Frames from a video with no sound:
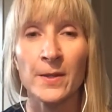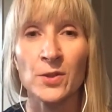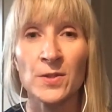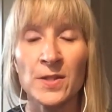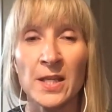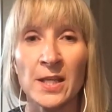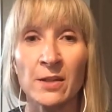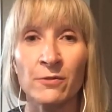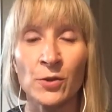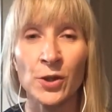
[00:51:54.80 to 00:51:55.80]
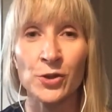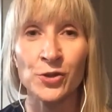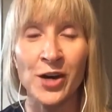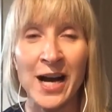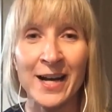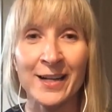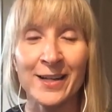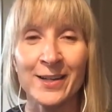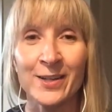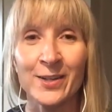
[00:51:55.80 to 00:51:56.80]
Just seeing if you can track
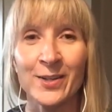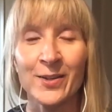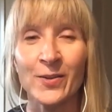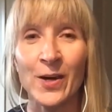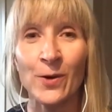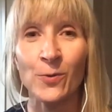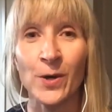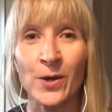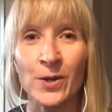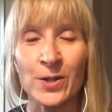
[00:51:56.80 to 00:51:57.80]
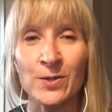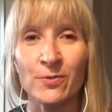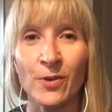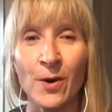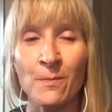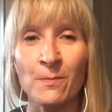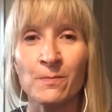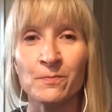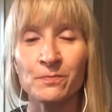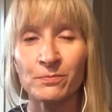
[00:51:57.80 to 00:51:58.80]
that awareness
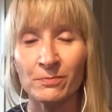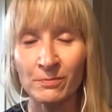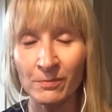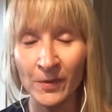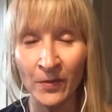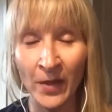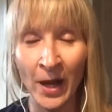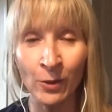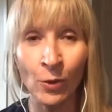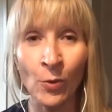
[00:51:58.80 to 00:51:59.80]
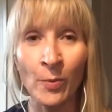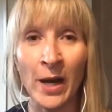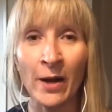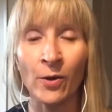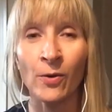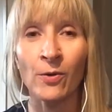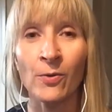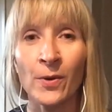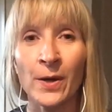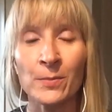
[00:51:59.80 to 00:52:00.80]
from that low back all the
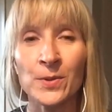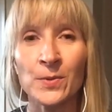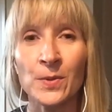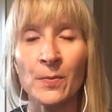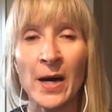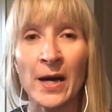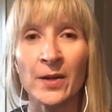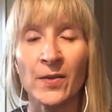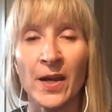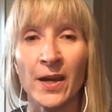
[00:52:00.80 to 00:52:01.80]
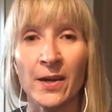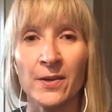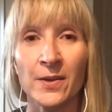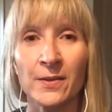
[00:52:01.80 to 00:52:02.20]
way up to the back of the head.